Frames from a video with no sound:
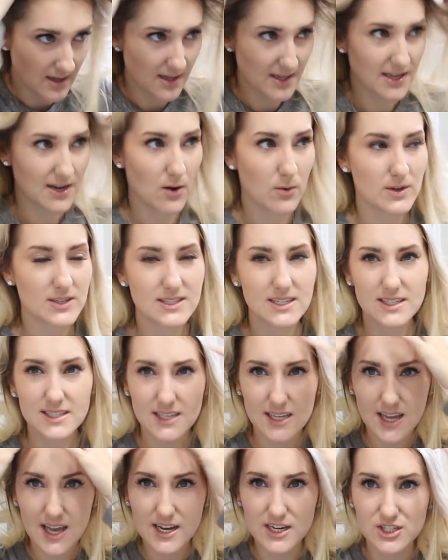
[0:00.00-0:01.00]
it always
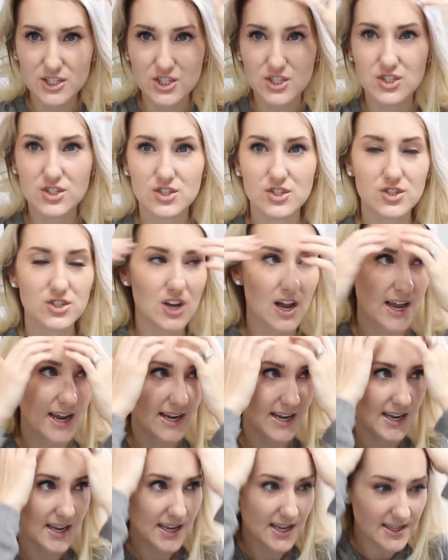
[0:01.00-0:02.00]
gets like kind of just
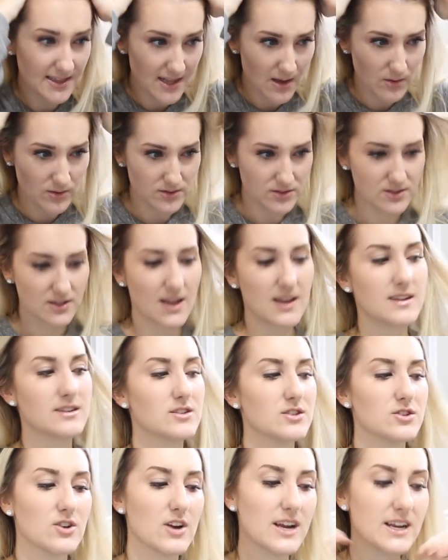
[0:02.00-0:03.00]
shiny and that's kind
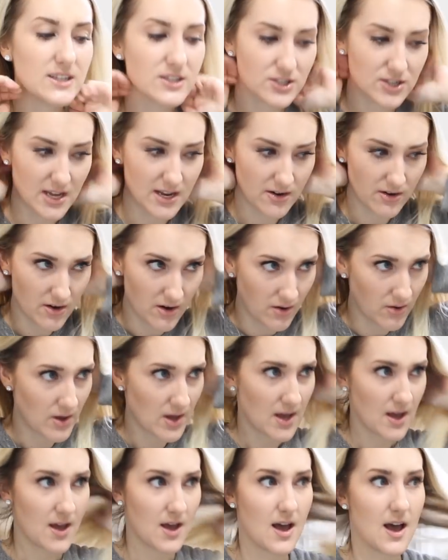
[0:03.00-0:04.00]
of strange. I don't
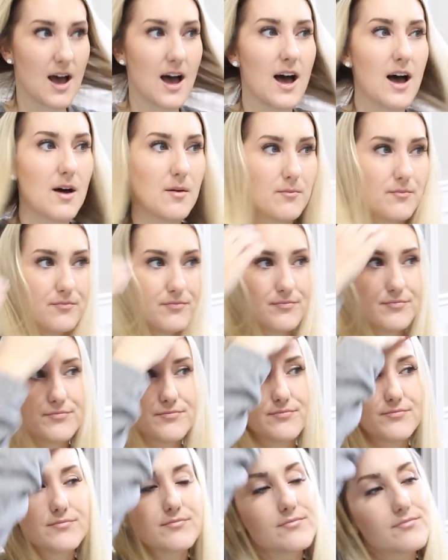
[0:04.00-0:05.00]
know.
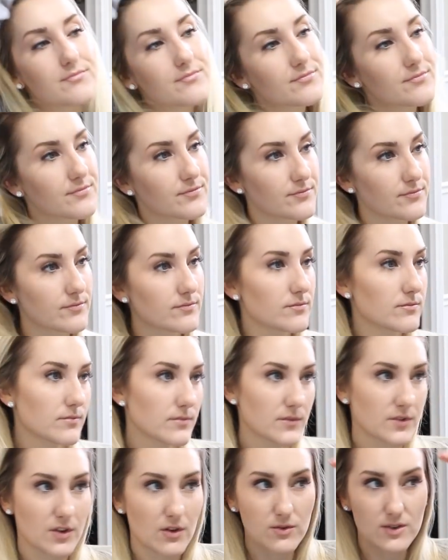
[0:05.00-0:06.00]

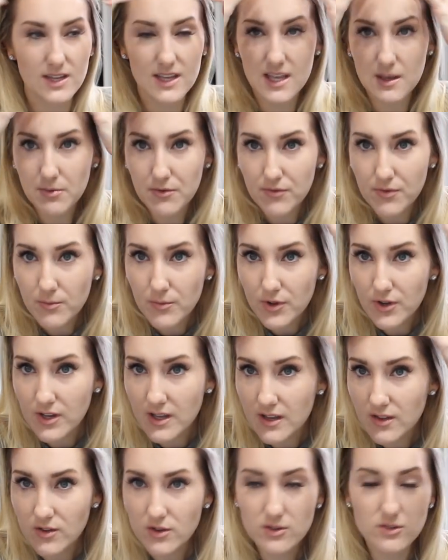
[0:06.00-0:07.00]
So to keep it from
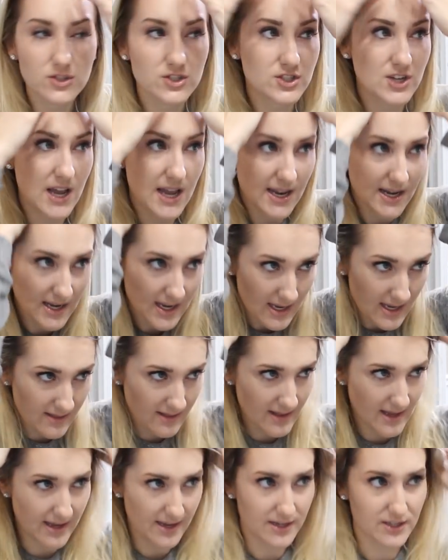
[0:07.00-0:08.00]
looking a little shiny
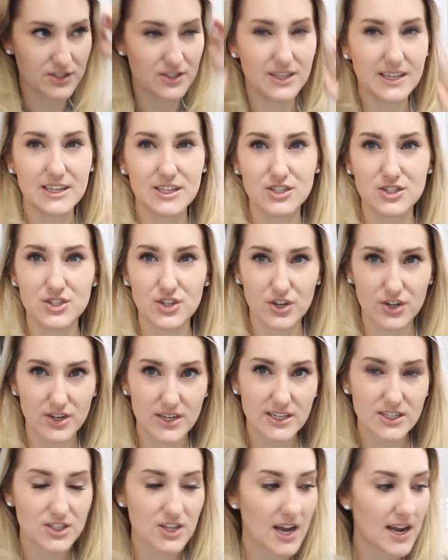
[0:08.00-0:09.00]
and like
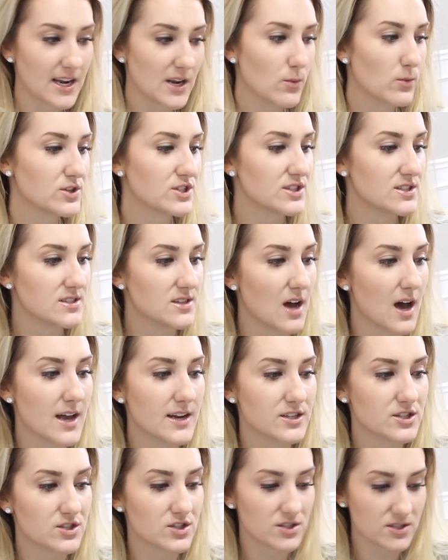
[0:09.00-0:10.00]
dirty shiny, which it's
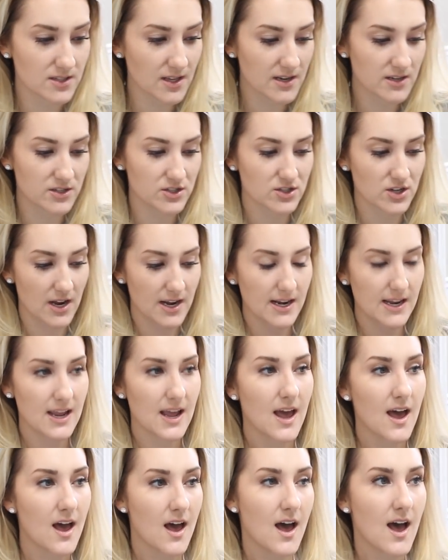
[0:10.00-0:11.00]
not, it's just kind of shiny,
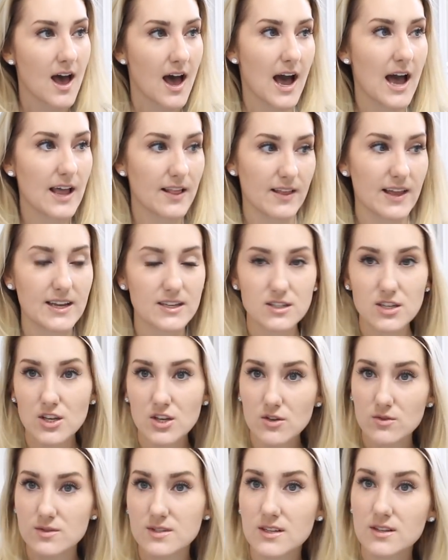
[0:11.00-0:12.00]
I like to
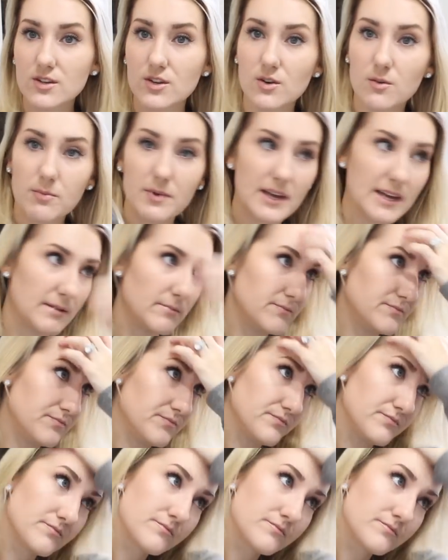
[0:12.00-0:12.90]
use a little bit